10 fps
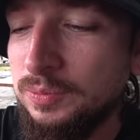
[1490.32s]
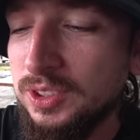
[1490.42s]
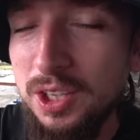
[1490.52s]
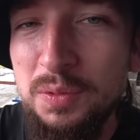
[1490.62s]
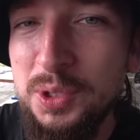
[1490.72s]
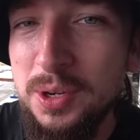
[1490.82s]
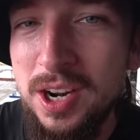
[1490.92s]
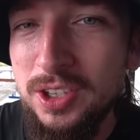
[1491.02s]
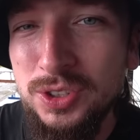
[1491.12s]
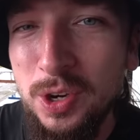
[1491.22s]
I love durian
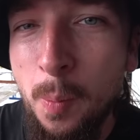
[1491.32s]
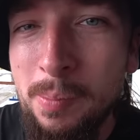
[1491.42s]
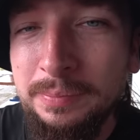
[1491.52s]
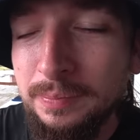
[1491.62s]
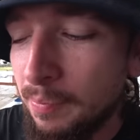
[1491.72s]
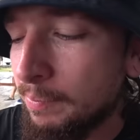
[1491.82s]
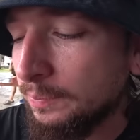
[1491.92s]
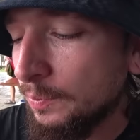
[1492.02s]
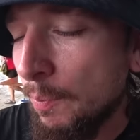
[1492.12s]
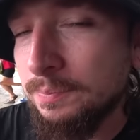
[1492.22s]
ice cream.
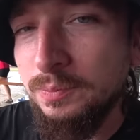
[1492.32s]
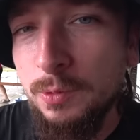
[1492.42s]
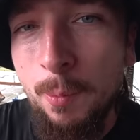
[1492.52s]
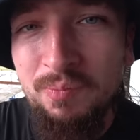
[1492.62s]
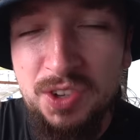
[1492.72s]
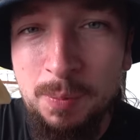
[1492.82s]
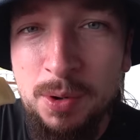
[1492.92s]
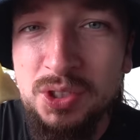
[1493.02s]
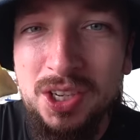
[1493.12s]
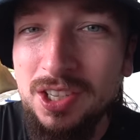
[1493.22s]
And
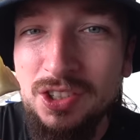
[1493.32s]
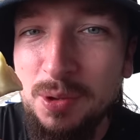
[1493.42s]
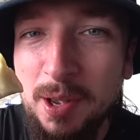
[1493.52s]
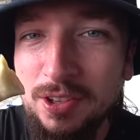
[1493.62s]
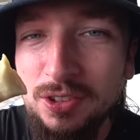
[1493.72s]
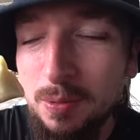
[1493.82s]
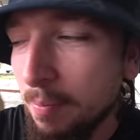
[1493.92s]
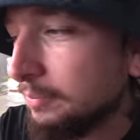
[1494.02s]
Musang King's the best.